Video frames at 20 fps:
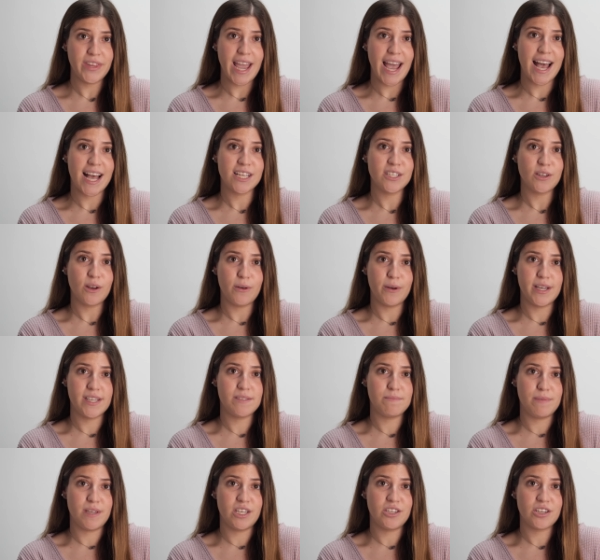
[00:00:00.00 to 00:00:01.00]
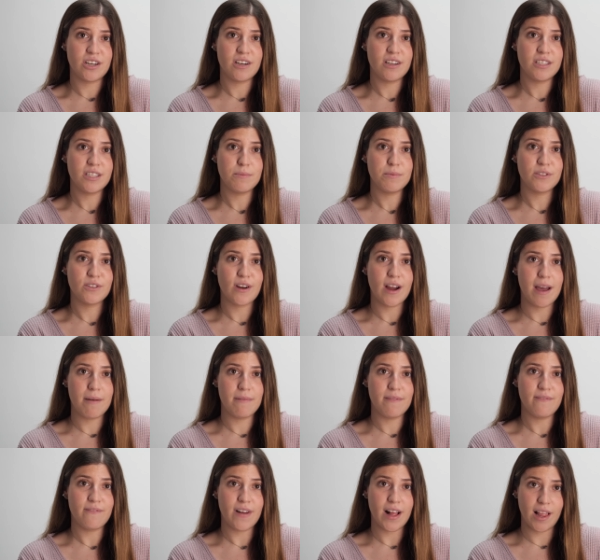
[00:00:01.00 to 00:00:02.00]
As always, be sure to
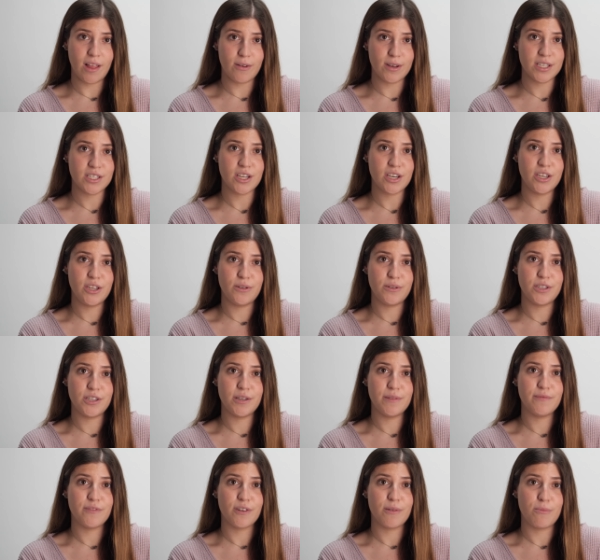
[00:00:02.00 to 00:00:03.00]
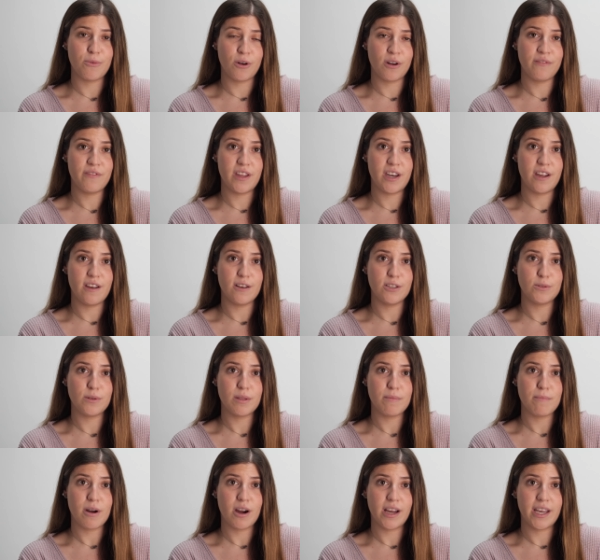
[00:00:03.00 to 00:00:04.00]
subscribe and follow us on YouTube for more videos
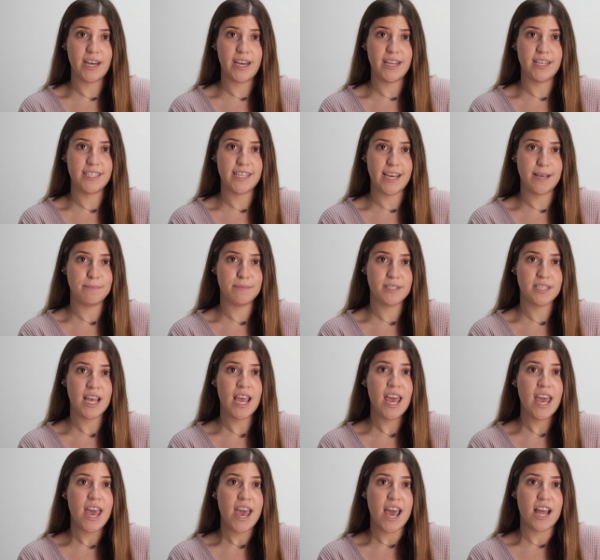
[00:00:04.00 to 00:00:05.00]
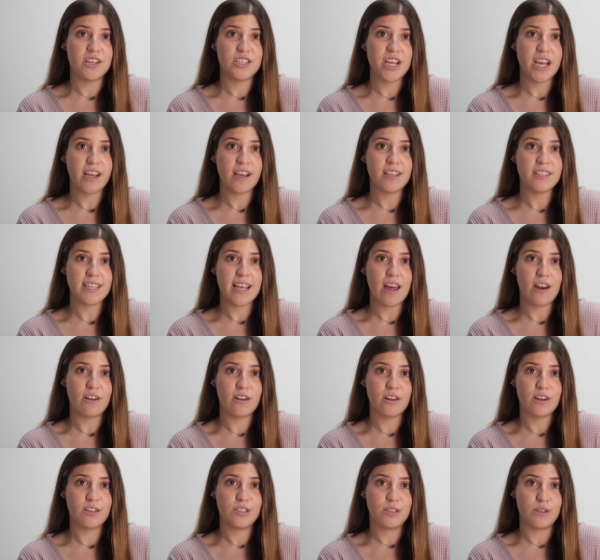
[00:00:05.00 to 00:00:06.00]
with marketing tips, and check us out
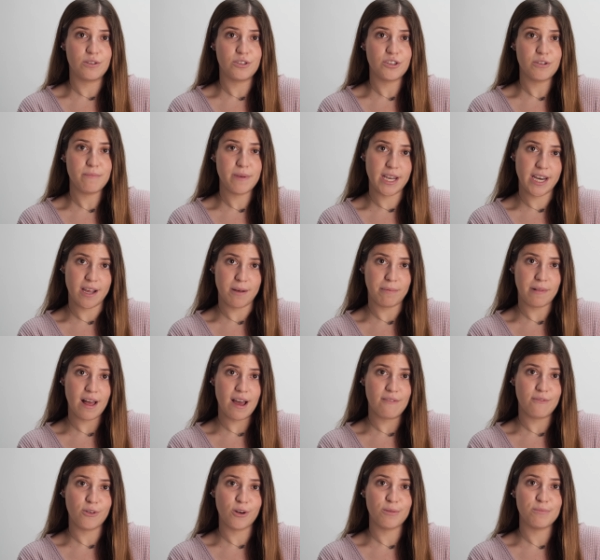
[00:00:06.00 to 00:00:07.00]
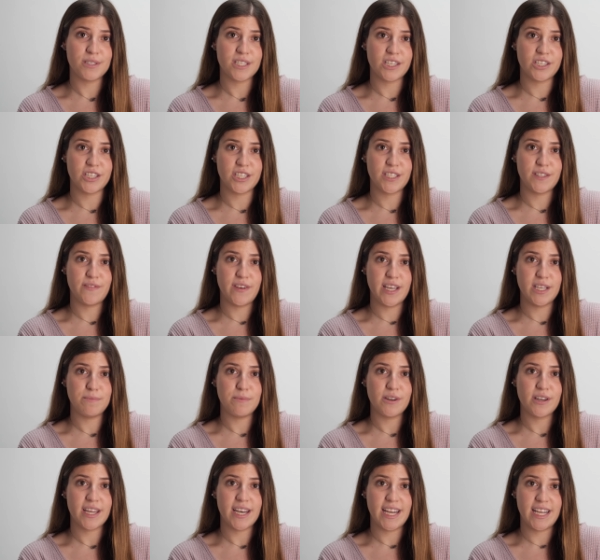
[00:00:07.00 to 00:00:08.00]
on our social media platforms such as
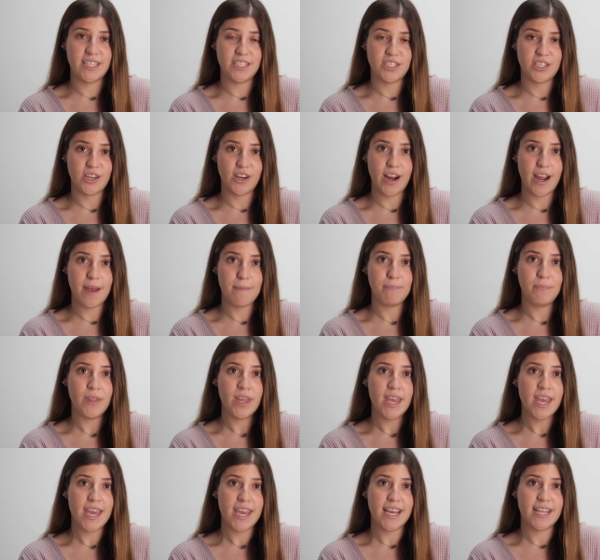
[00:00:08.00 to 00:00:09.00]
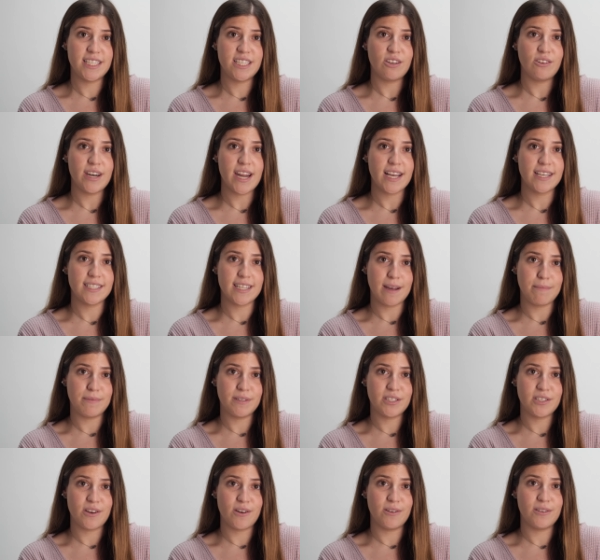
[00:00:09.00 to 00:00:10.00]
Facebook and Instagram. Until next
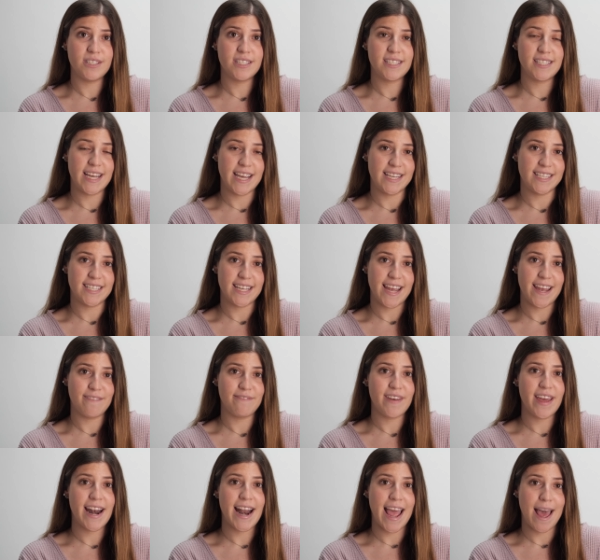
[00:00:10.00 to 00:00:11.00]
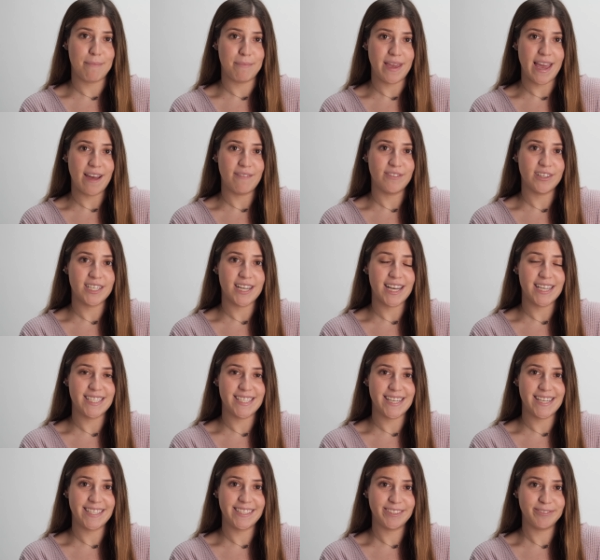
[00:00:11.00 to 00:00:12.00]
episode, stay safe and happy
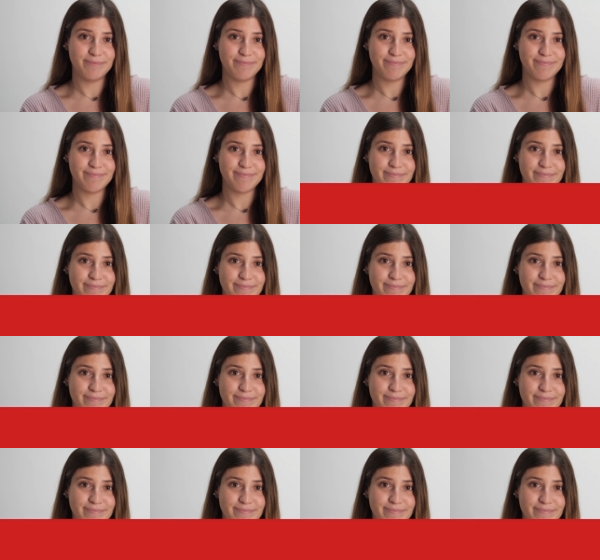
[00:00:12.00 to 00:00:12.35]
advertising.